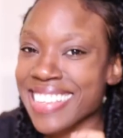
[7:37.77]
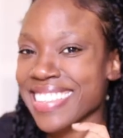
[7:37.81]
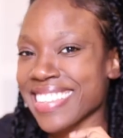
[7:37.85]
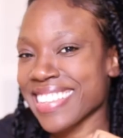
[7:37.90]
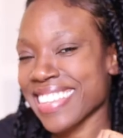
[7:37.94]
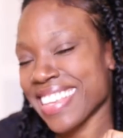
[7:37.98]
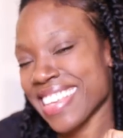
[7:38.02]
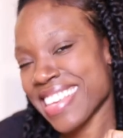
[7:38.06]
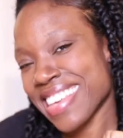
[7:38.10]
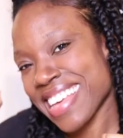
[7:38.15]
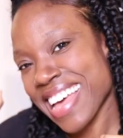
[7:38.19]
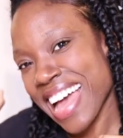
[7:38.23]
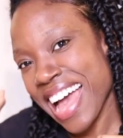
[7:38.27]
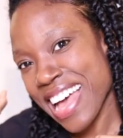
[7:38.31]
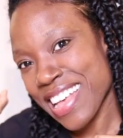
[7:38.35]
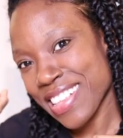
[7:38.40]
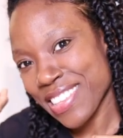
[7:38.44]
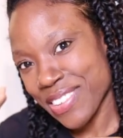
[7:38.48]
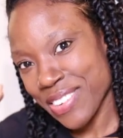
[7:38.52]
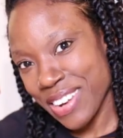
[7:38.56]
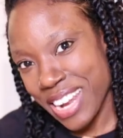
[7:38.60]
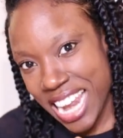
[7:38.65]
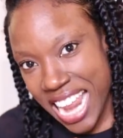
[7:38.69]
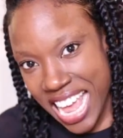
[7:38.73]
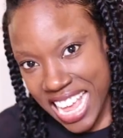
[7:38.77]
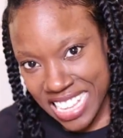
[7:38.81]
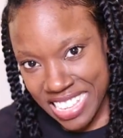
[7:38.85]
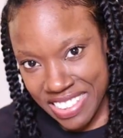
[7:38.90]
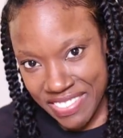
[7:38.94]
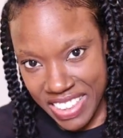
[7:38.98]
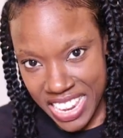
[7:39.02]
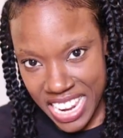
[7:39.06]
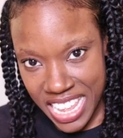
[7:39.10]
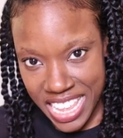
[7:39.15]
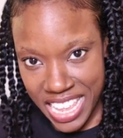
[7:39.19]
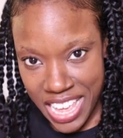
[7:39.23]
See you guys on the next
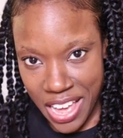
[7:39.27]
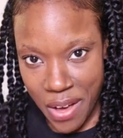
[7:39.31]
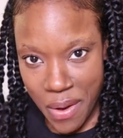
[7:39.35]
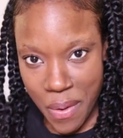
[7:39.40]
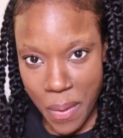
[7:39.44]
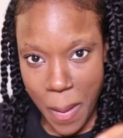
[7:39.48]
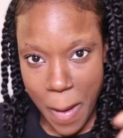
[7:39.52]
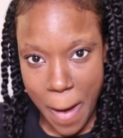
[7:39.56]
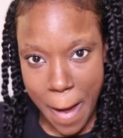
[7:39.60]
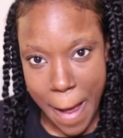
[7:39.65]
video.